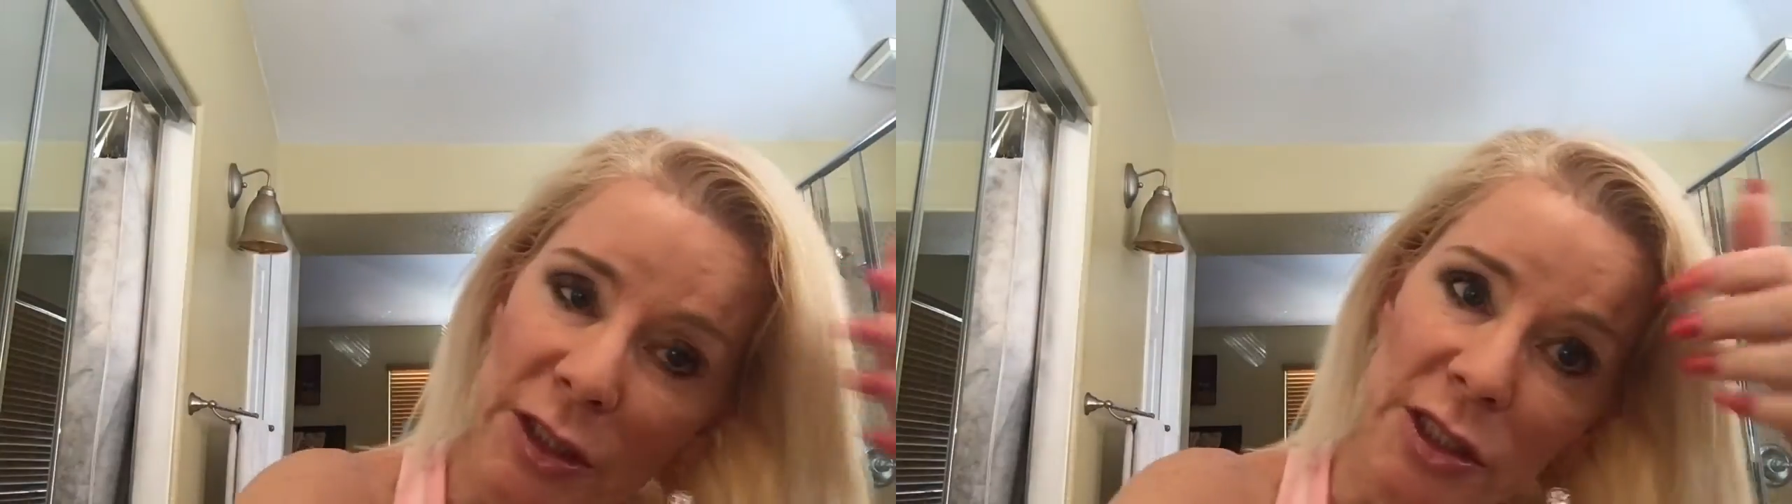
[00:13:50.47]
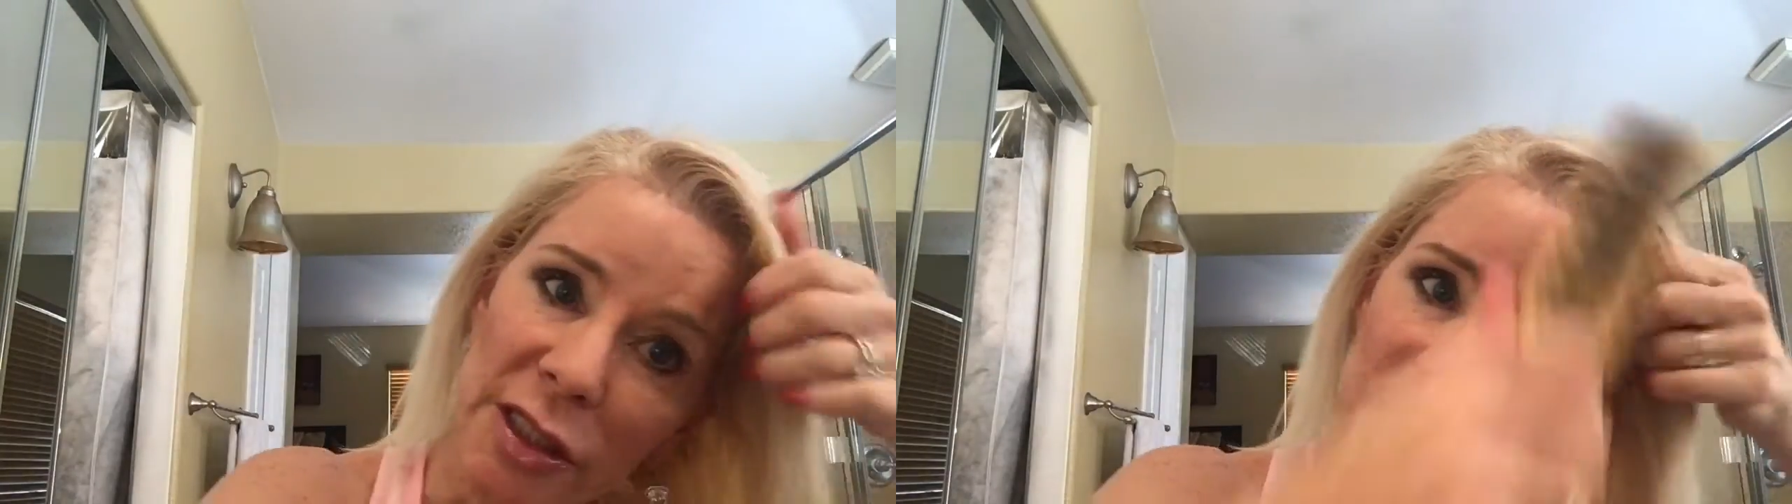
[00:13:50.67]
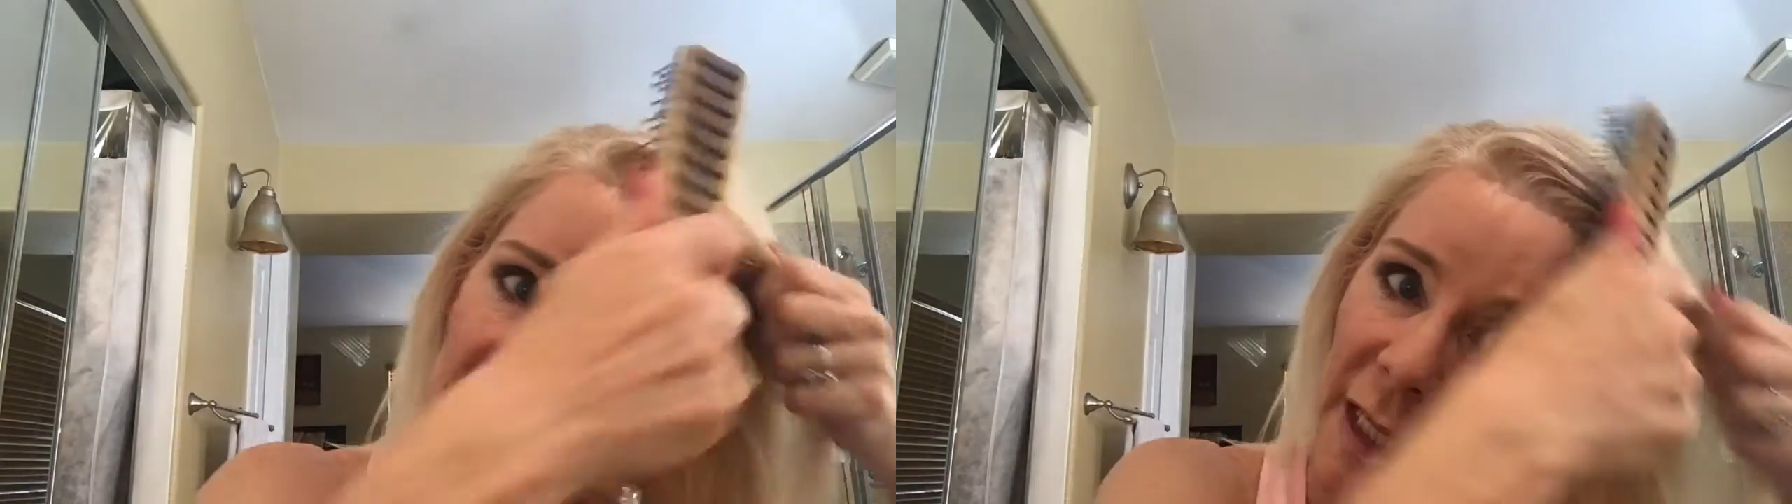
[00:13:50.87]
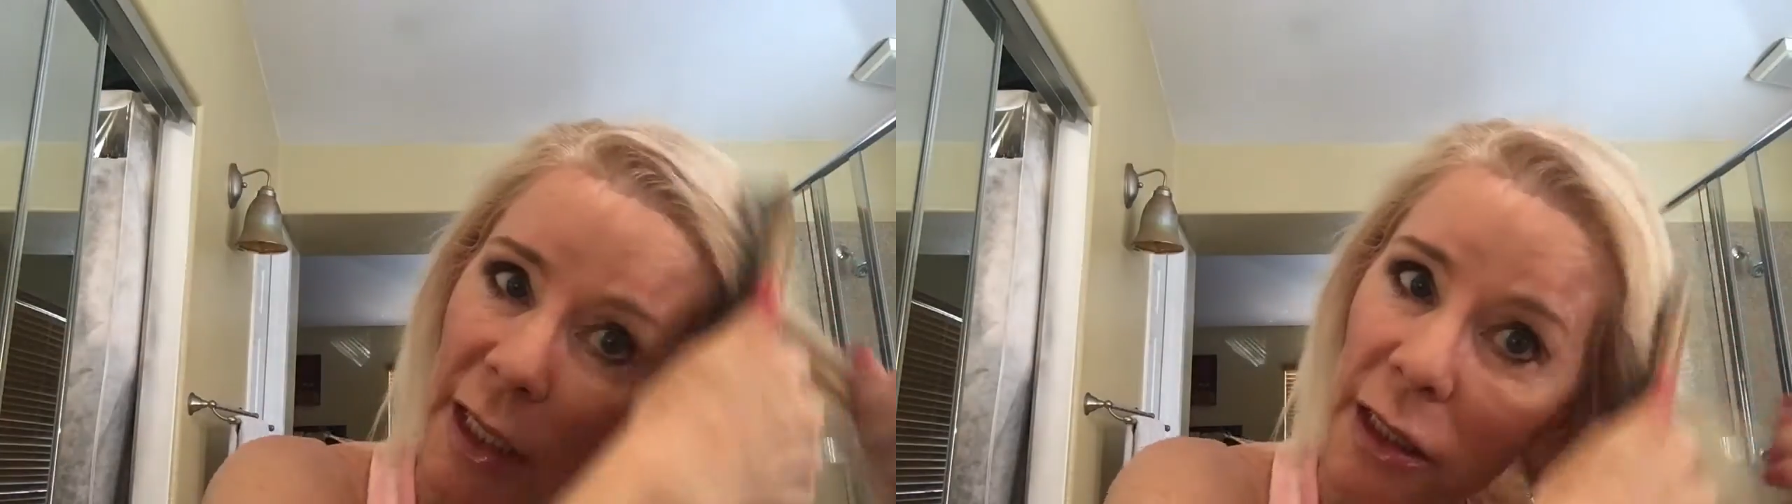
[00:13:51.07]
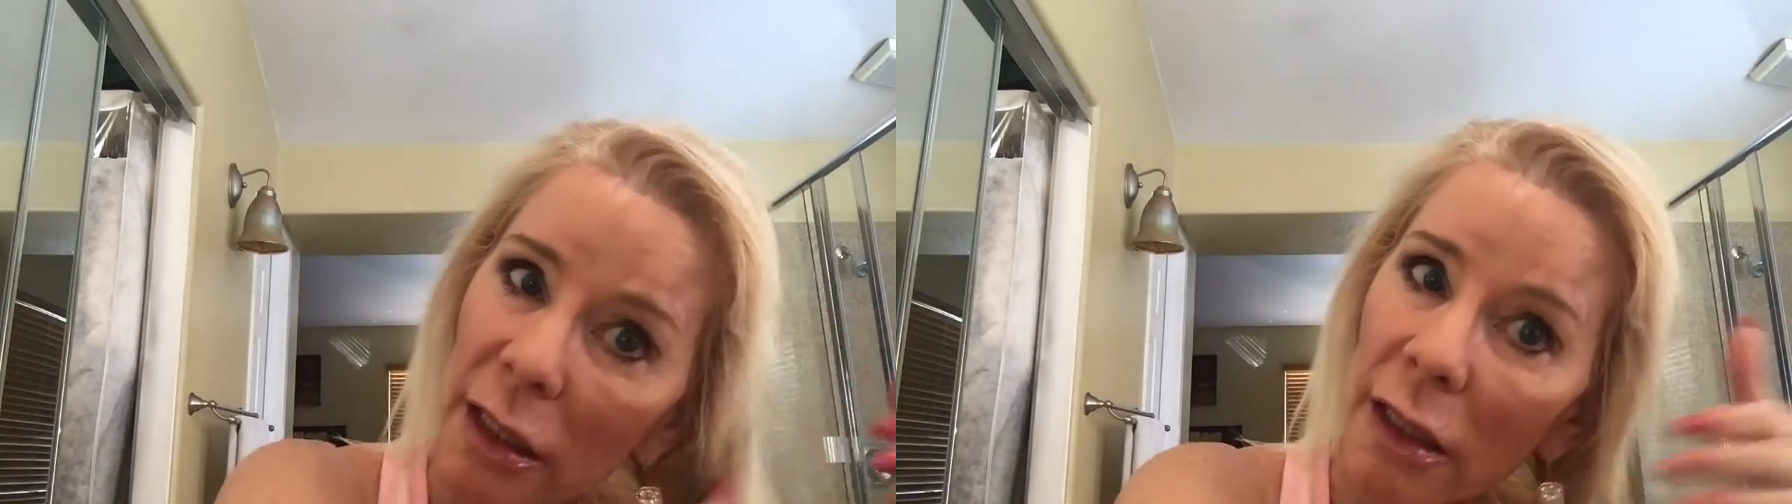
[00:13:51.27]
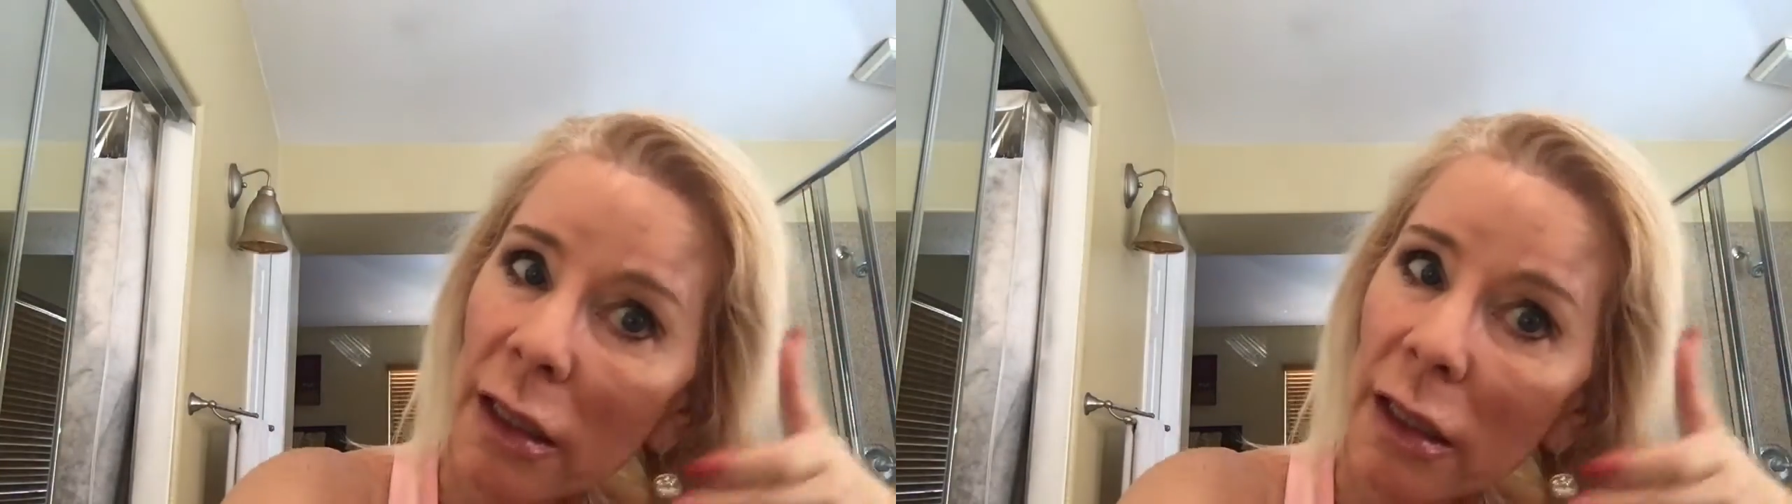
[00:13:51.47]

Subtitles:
just did